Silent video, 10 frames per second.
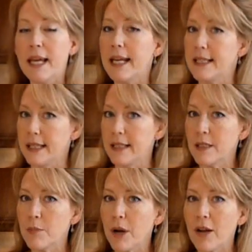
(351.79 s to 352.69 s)
It needed to
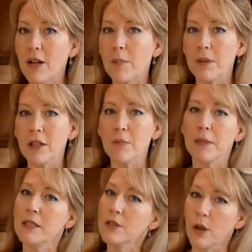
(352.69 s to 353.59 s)
brown up a little
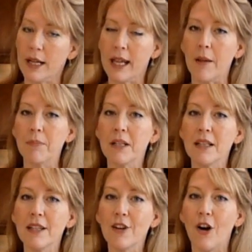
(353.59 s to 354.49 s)
bit, so I kept the
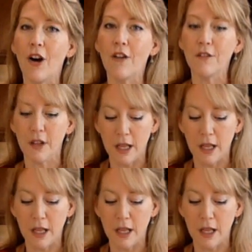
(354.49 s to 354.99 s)
lid off,